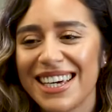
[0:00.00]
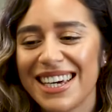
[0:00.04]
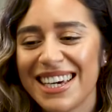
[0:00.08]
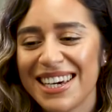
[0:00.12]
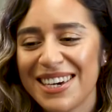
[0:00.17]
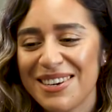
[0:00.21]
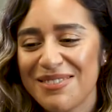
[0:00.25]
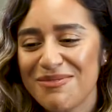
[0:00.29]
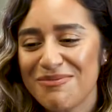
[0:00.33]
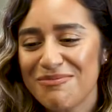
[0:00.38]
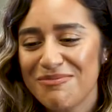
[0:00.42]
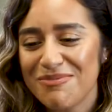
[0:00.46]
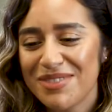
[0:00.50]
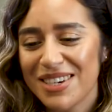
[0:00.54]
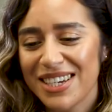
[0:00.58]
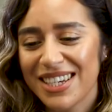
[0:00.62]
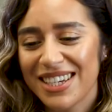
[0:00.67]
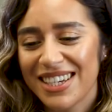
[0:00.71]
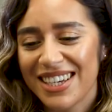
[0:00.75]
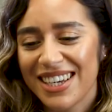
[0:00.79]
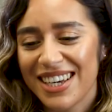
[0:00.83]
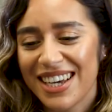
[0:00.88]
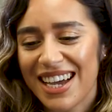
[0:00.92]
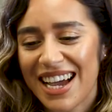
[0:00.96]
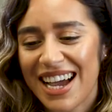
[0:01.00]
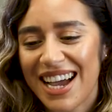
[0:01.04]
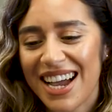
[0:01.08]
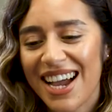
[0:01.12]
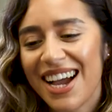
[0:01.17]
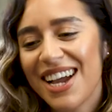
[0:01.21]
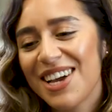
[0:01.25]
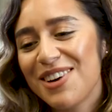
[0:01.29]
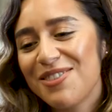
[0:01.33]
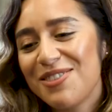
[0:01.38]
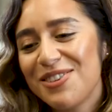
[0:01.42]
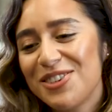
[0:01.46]

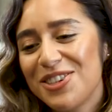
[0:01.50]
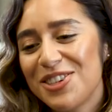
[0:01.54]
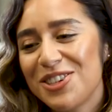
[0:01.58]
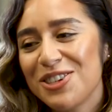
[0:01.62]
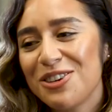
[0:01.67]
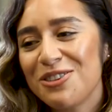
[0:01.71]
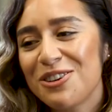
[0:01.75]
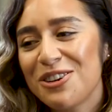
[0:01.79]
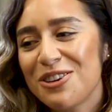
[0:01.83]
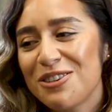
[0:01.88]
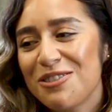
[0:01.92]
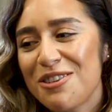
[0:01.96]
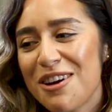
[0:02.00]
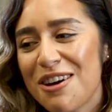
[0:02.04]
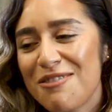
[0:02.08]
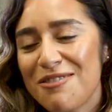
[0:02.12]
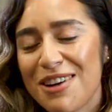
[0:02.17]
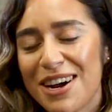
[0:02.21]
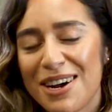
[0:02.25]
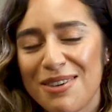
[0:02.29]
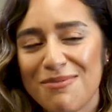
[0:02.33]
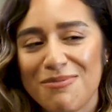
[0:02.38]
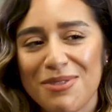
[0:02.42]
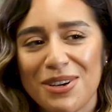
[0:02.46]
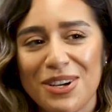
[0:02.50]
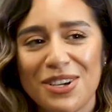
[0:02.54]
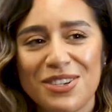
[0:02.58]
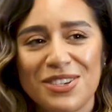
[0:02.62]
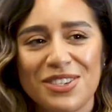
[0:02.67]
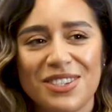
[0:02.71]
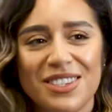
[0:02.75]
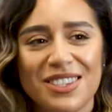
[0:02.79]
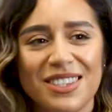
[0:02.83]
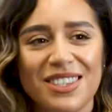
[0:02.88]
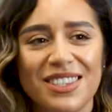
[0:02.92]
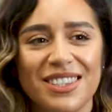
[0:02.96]
I always joke around
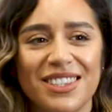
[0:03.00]
because,